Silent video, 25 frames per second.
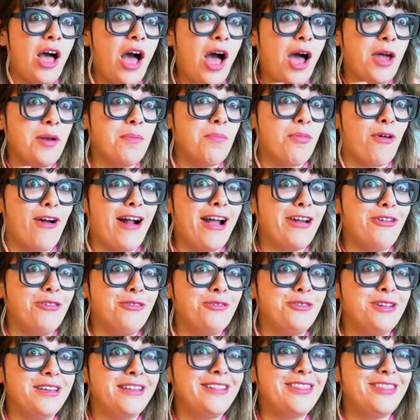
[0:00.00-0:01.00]

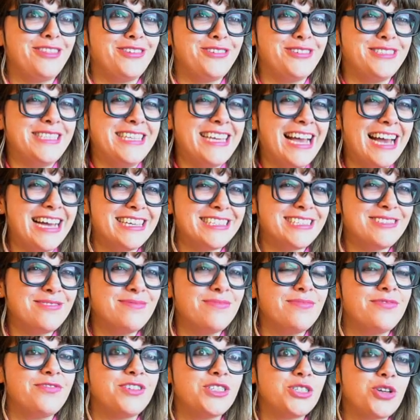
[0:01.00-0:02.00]
unbridled
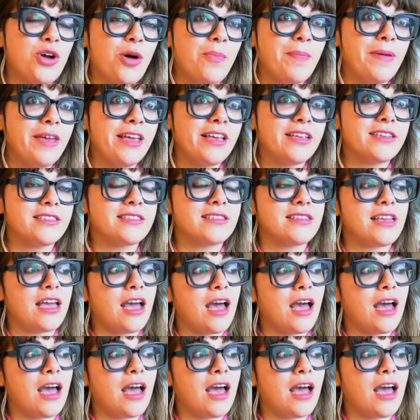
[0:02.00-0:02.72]
enthusiasm for topics,